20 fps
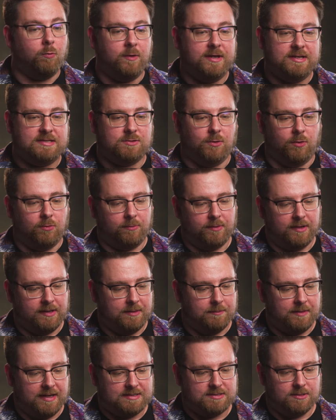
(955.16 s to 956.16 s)
we saw
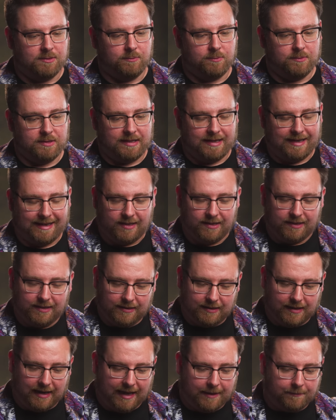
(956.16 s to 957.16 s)
in Me Too, it had
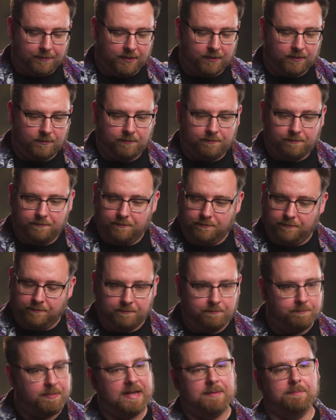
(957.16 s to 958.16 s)
happened
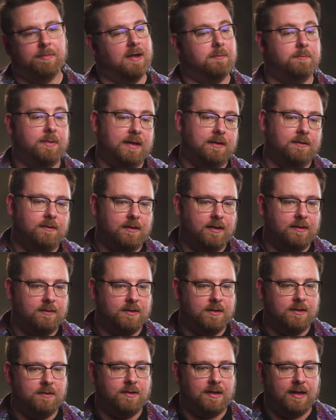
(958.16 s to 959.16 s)
beat by beat in
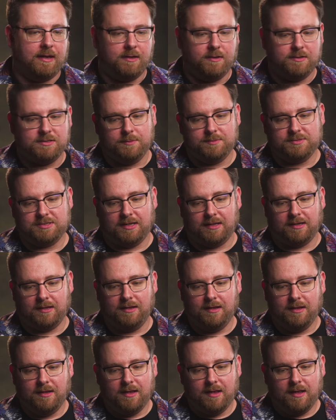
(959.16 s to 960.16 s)
the UK YouTube scene.
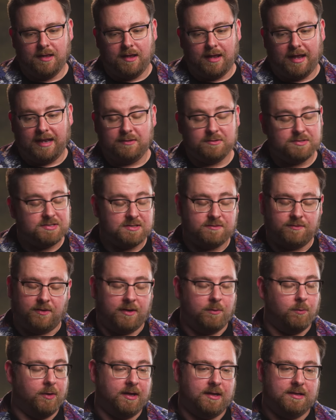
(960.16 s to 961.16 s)
And it was just
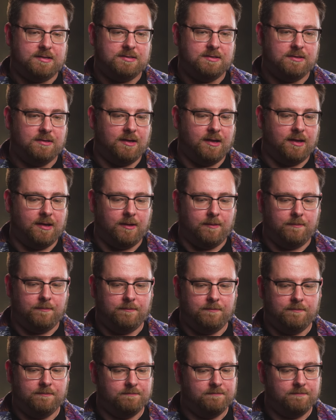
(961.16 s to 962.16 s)
very weird
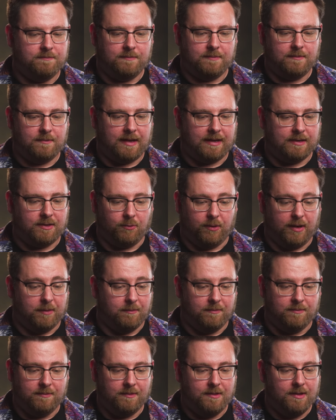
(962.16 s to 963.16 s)
and
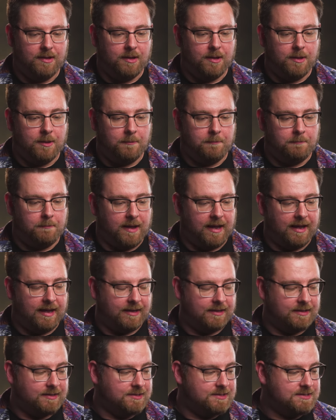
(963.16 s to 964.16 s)
grim.
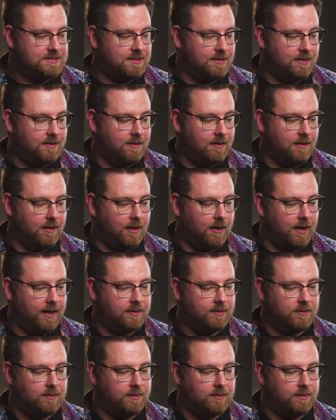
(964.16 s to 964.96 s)
And I